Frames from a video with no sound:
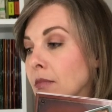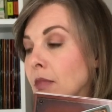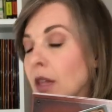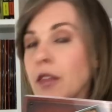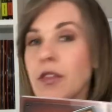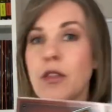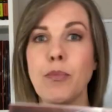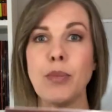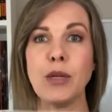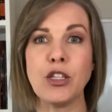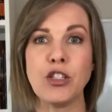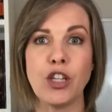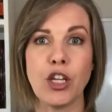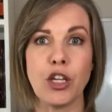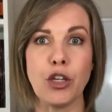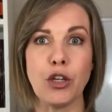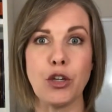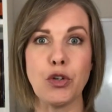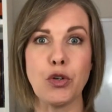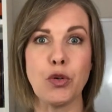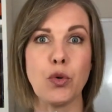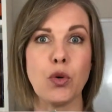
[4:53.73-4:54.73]
the
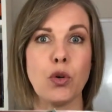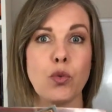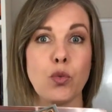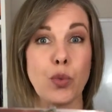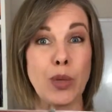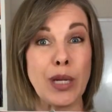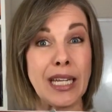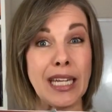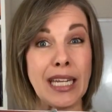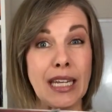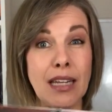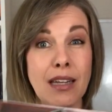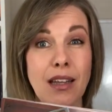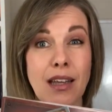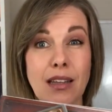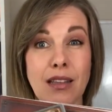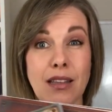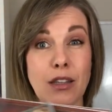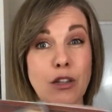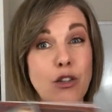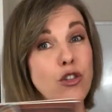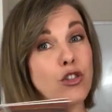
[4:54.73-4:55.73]
BJU reading
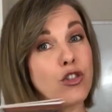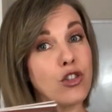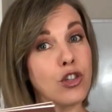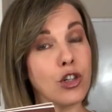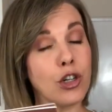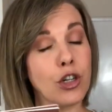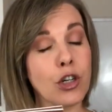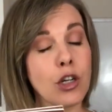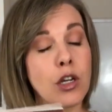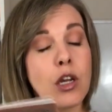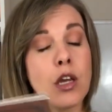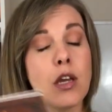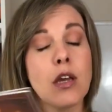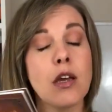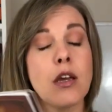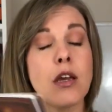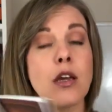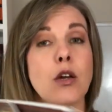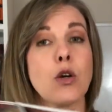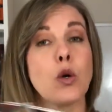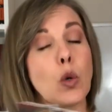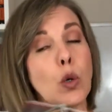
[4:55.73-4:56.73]
and literature
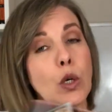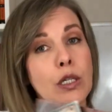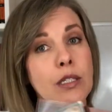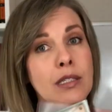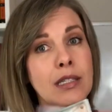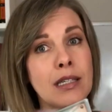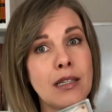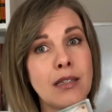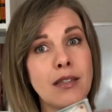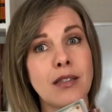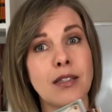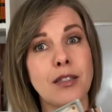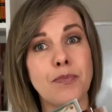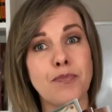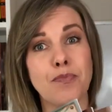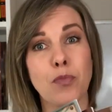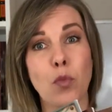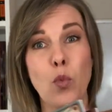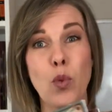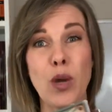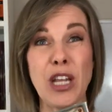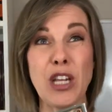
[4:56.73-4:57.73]
courses,
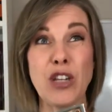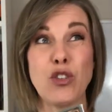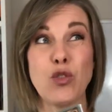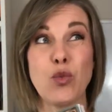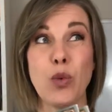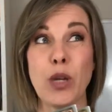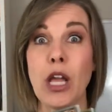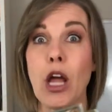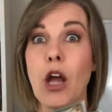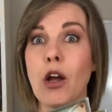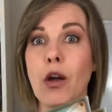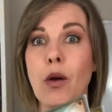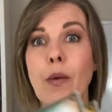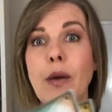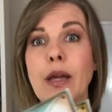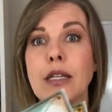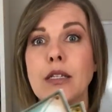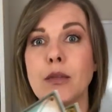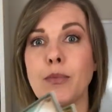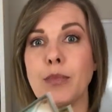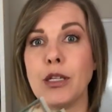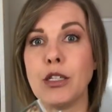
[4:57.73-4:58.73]
which we are
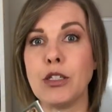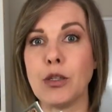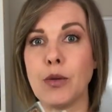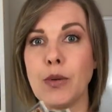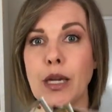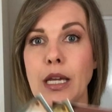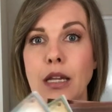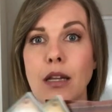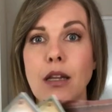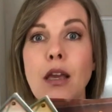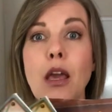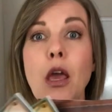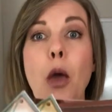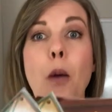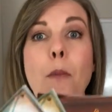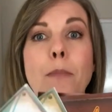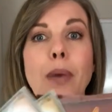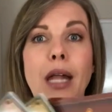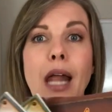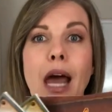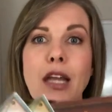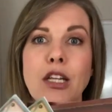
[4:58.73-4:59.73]
going to be doing,
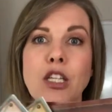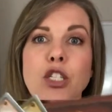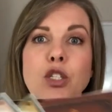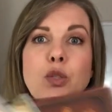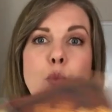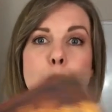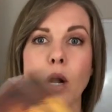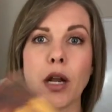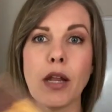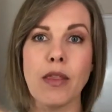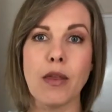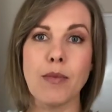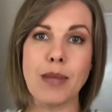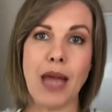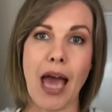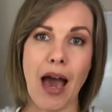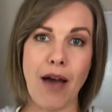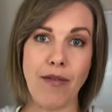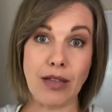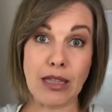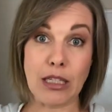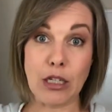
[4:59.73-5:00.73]
but I just wanted them to
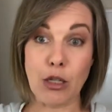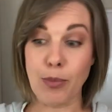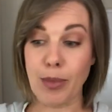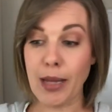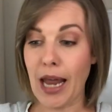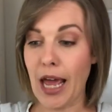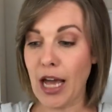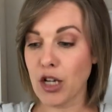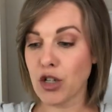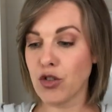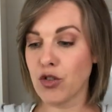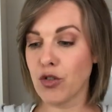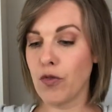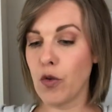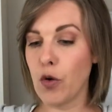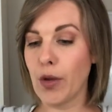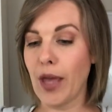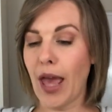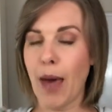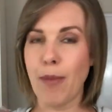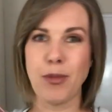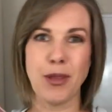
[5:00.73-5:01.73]
have a little bit extra
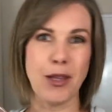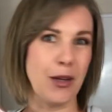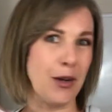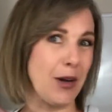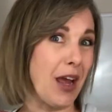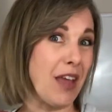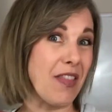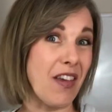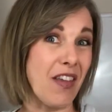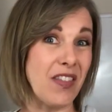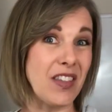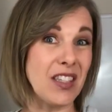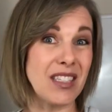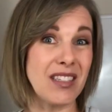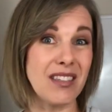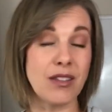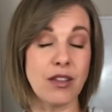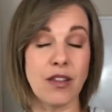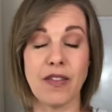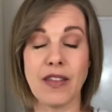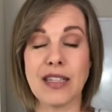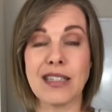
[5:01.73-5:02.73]
vocabulary. I thought
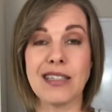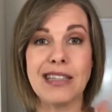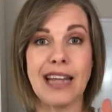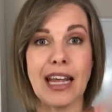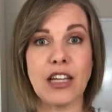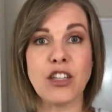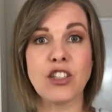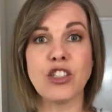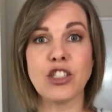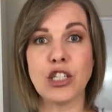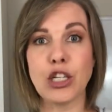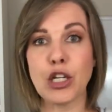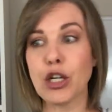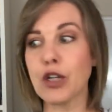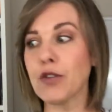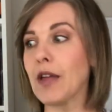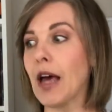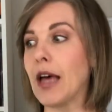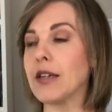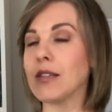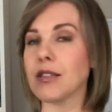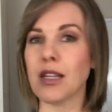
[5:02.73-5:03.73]
this next year,
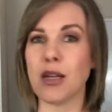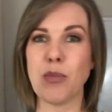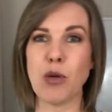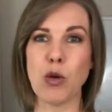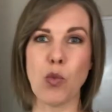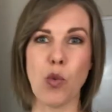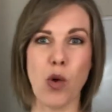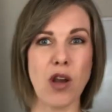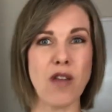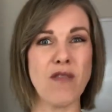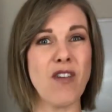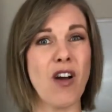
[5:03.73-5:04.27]
that's going to be one of